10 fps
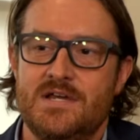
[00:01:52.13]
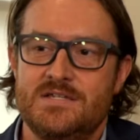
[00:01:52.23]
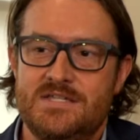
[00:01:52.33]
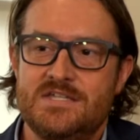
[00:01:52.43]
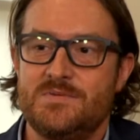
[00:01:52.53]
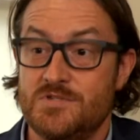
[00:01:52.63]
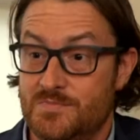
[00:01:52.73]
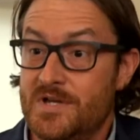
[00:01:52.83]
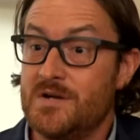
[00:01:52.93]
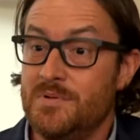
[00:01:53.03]
seeing some of those
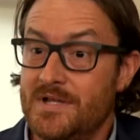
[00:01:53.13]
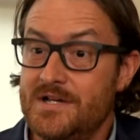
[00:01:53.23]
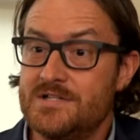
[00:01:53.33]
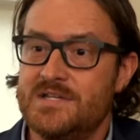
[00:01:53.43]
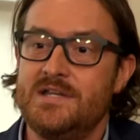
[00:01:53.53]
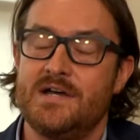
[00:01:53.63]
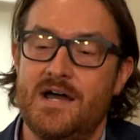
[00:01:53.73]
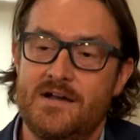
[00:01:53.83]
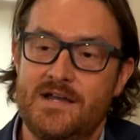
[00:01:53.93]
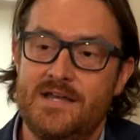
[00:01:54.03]
bigger players get into
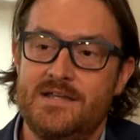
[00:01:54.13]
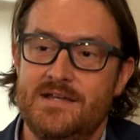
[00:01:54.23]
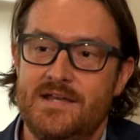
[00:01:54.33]
higher ed